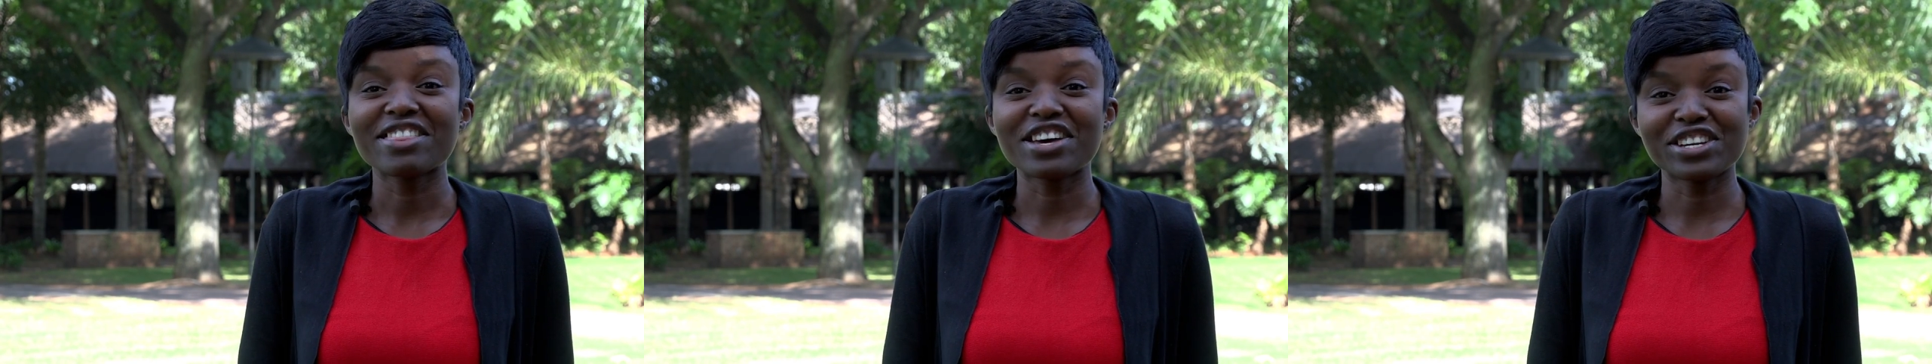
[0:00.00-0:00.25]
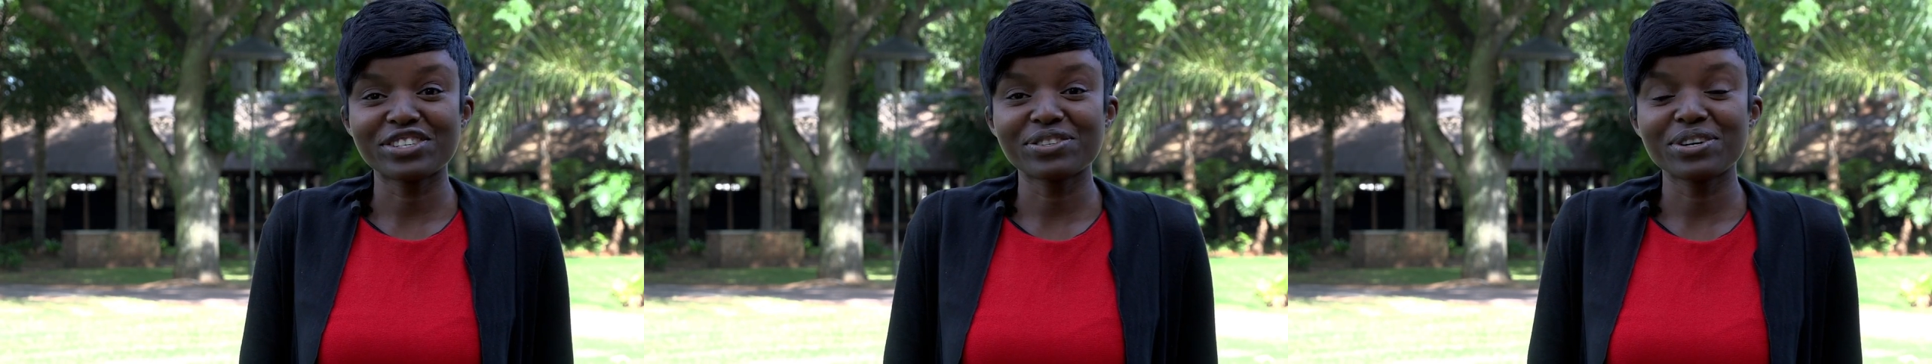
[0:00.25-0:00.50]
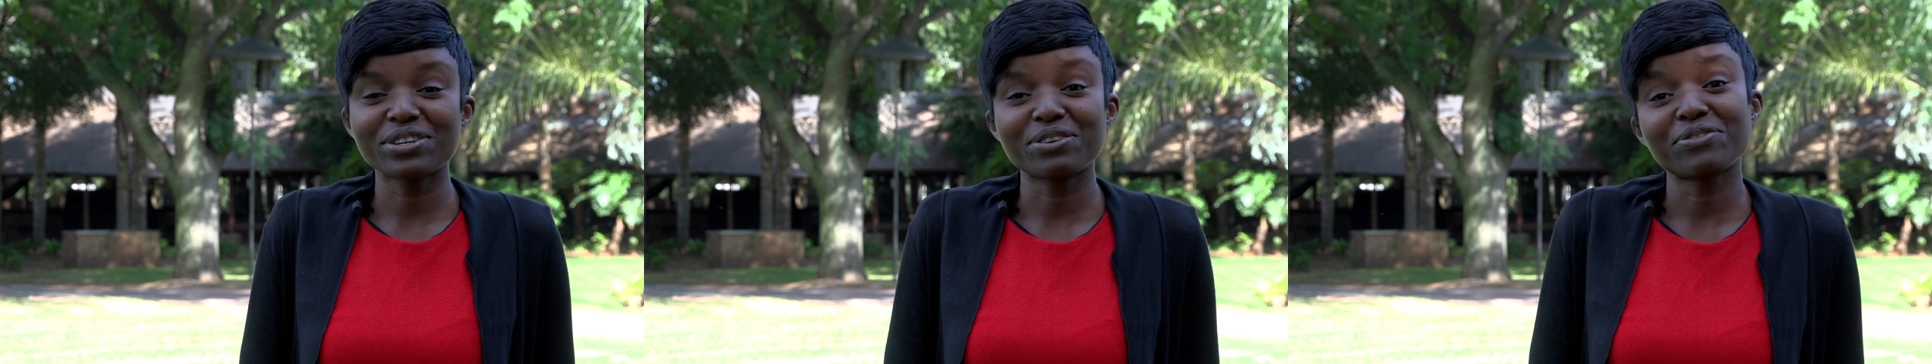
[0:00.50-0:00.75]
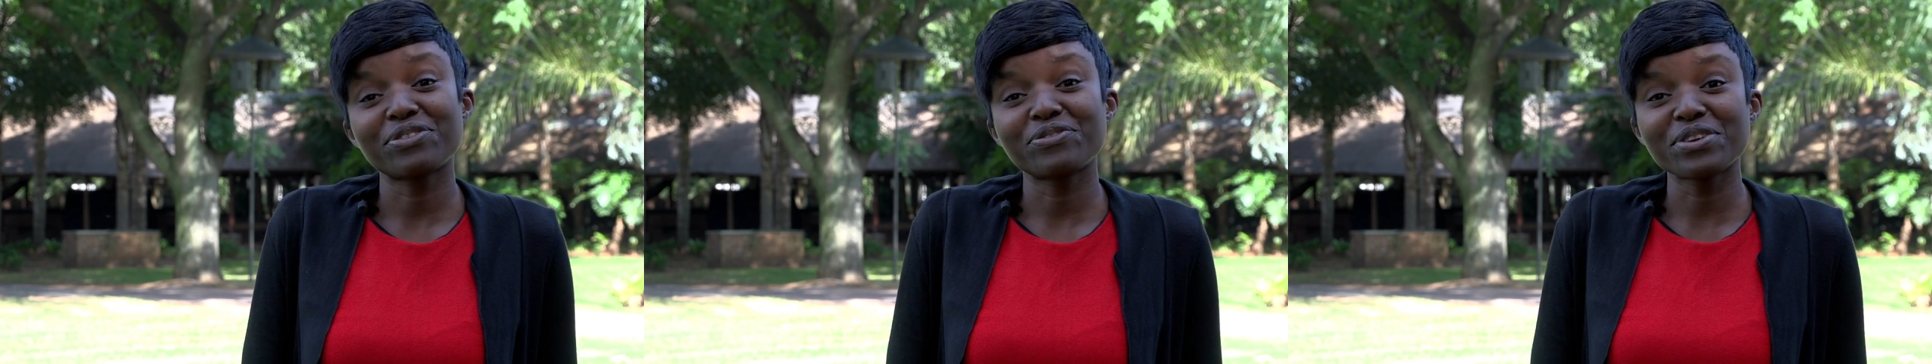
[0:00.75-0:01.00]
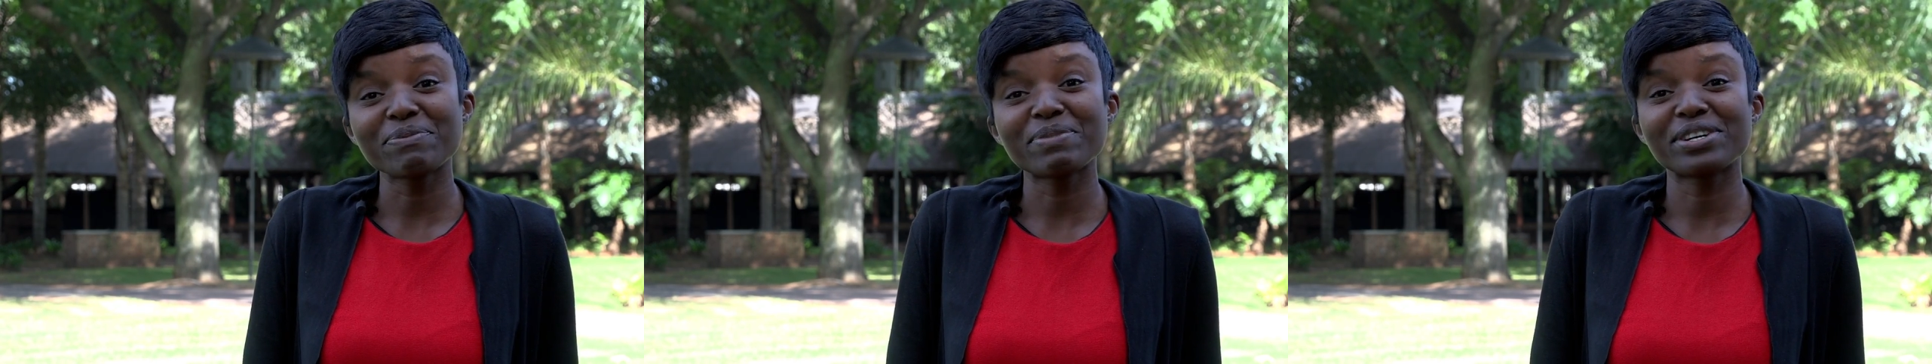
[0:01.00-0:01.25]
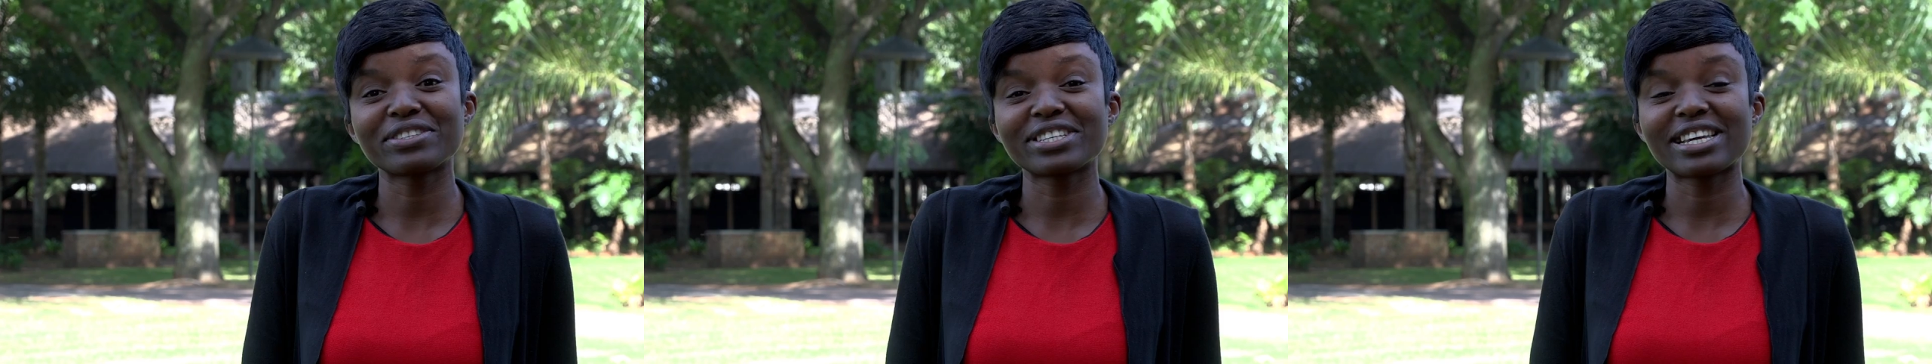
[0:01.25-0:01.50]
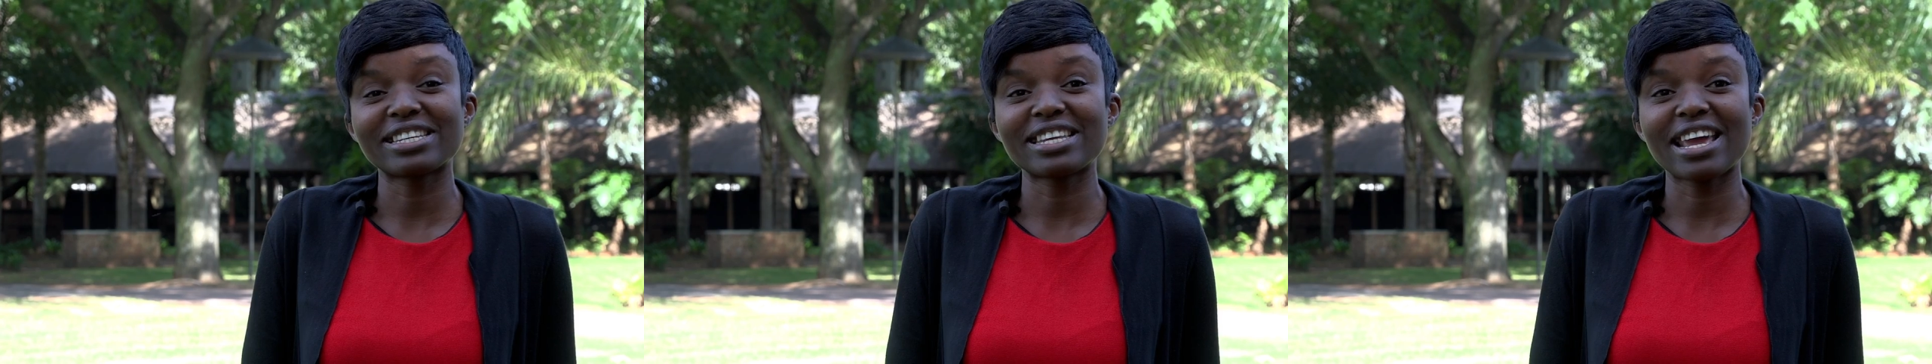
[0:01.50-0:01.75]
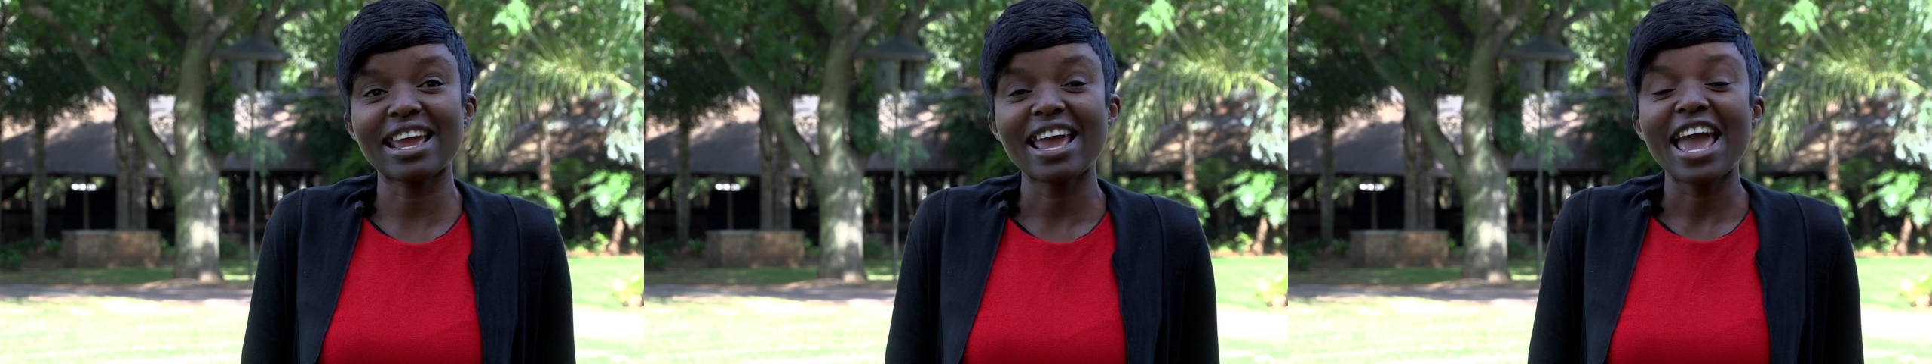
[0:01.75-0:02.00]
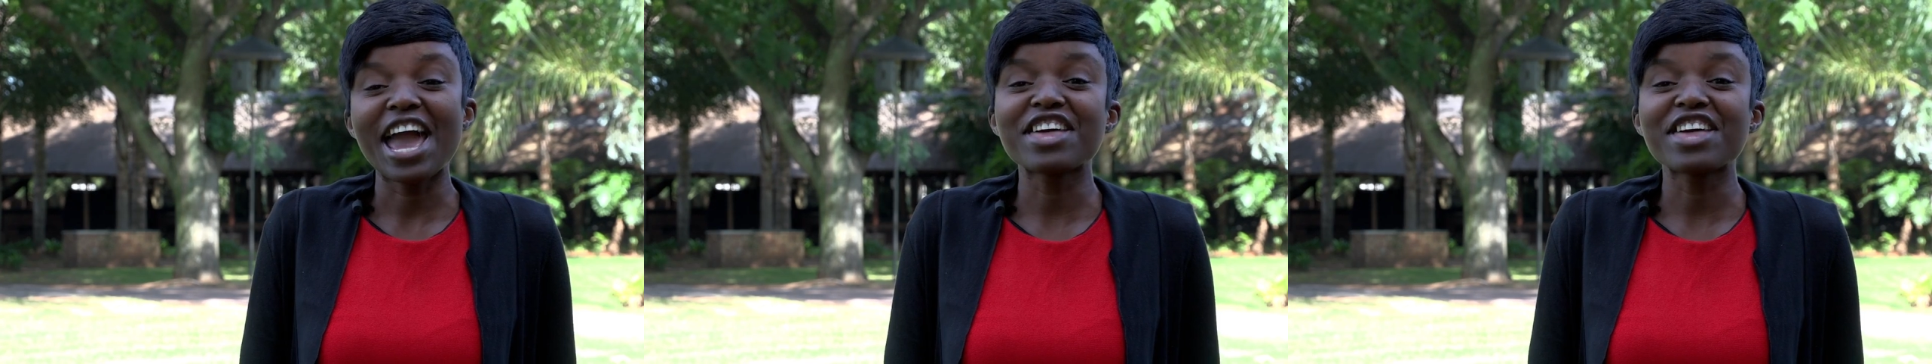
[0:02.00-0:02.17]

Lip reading: they're assured of 3 meals in a day,